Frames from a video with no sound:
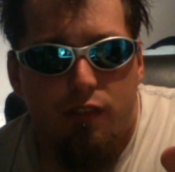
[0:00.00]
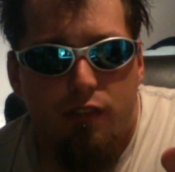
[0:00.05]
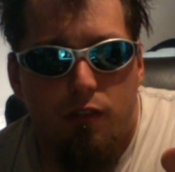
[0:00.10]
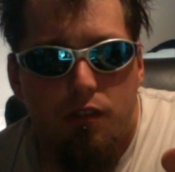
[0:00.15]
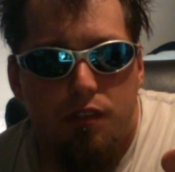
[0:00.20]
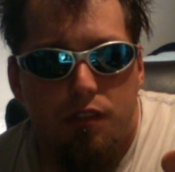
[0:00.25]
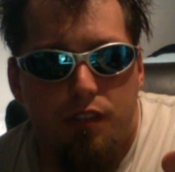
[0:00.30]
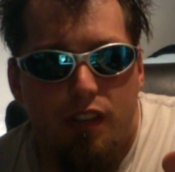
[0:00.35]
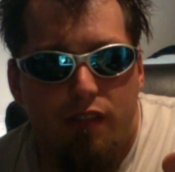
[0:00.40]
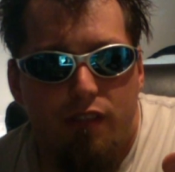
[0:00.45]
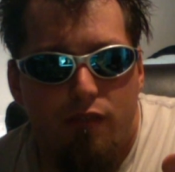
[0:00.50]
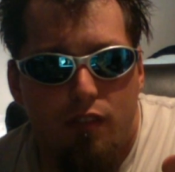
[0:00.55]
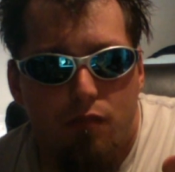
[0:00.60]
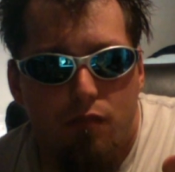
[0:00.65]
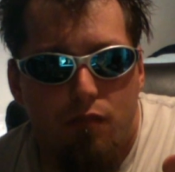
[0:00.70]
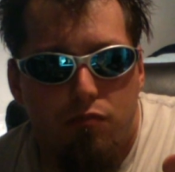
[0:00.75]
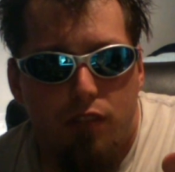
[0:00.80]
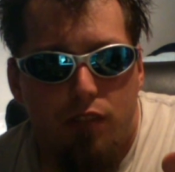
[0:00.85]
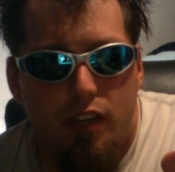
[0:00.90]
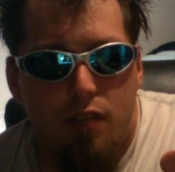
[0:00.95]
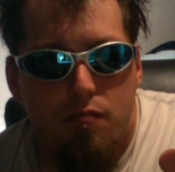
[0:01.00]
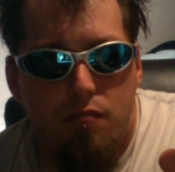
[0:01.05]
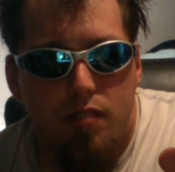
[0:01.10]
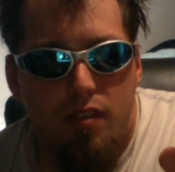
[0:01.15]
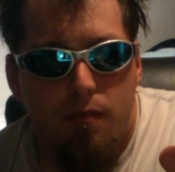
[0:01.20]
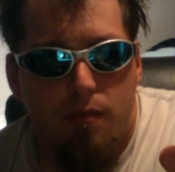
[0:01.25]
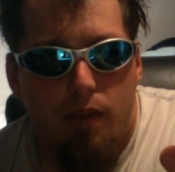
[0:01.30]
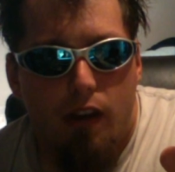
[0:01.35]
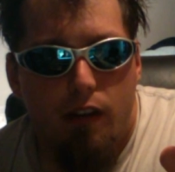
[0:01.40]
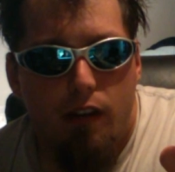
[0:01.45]
Of course, you have 1 player
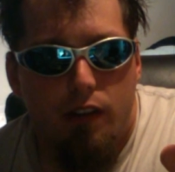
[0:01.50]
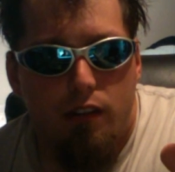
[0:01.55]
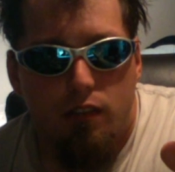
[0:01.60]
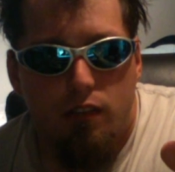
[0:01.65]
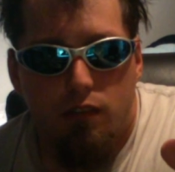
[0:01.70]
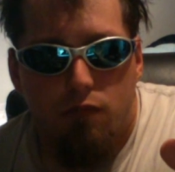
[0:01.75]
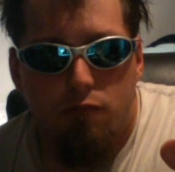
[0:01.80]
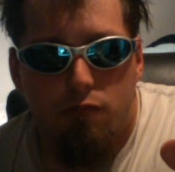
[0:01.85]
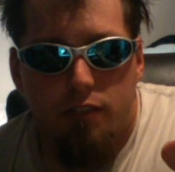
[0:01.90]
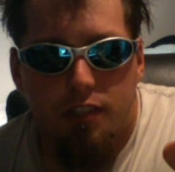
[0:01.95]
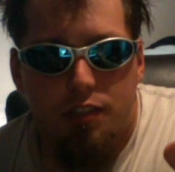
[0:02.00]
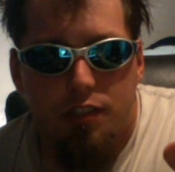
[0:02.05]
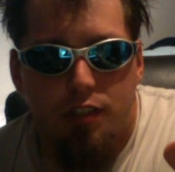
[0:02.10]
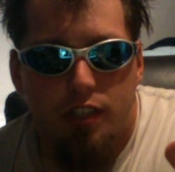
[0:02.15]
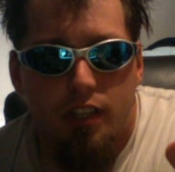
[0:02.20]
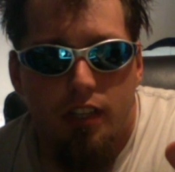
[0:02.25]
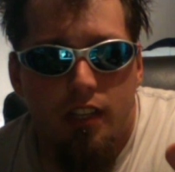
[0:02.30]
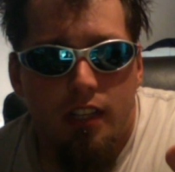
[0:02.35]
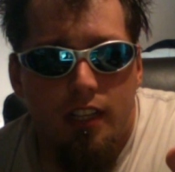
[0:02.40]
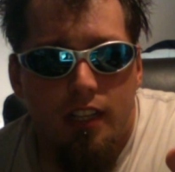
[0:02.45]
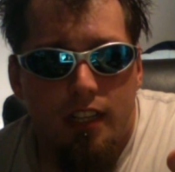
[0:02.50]
being Mario, Luigi,